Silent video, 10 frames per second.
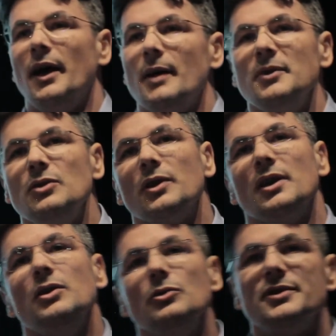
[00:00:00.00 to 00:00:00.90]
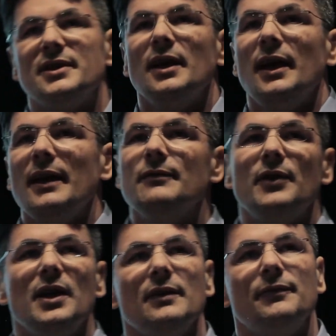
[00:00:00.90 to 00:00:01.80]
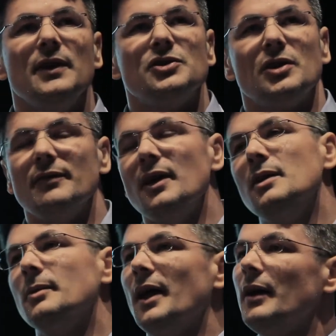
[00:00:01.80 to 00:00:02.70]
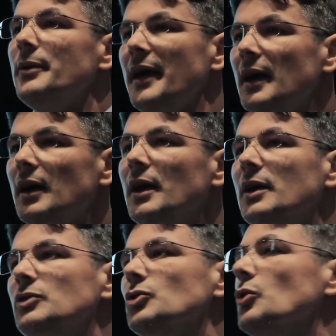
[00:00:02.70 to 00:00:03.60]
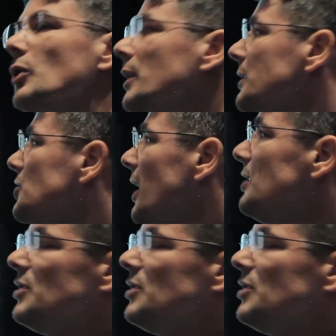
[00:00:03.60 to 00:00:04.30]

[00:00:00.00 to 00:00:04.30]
I mean, you can use every feature available out there to change